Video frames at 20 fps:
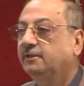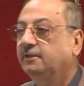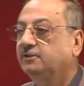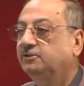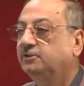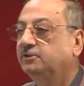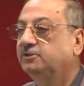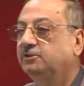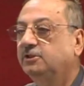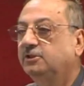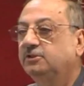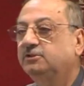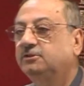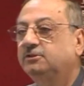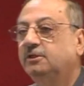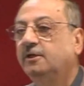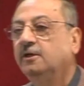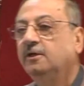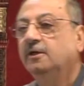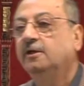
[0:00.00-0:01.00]
and sisters,
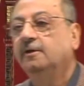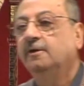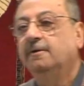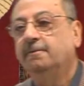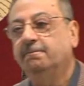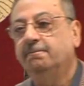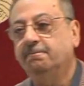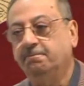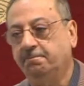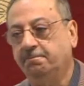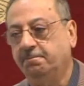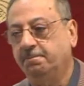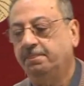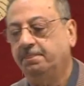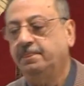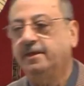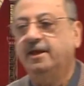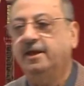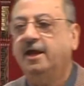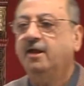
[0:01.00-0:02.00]

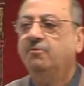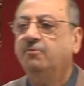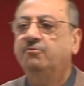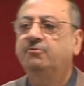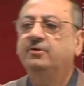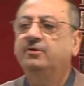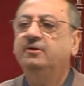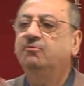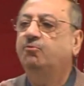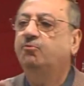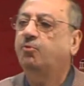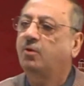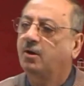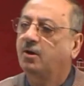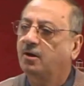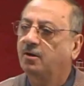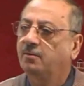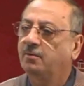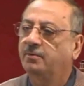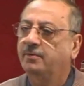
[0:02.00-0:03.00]
every
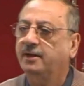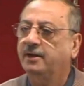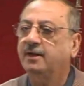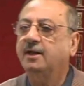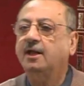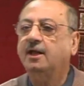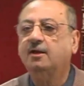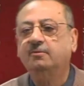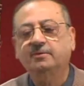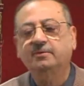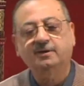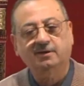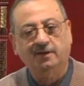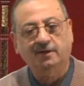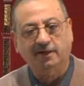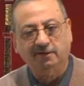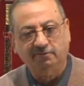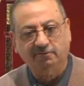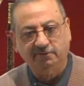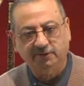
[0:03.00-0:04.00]
verb in Arabic
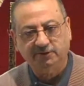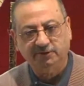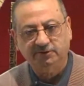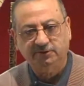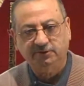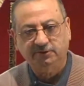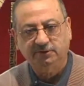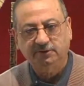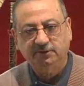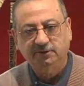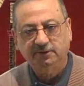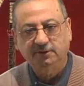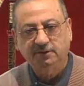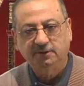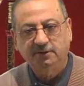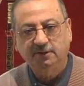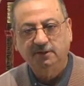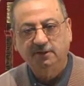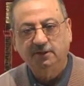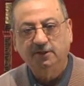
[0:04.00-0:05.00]
language,
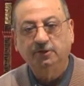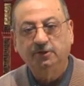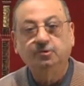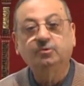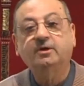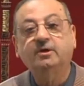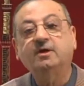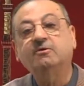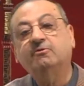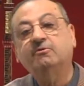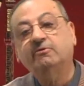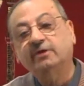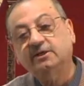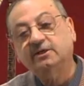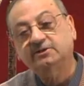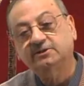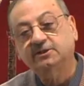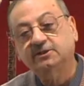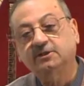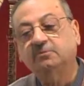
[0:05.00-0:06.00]
you can
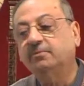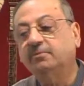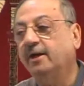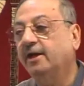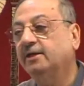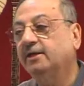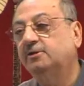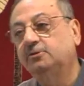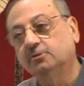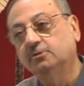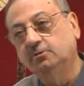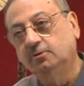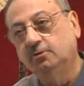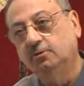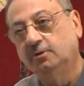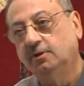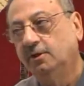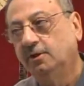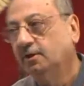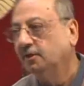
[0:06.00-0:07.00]
trace it back to
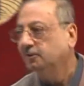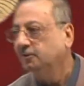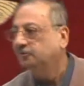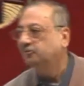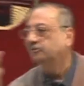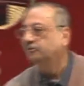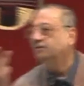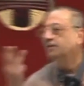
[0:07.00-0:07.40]
three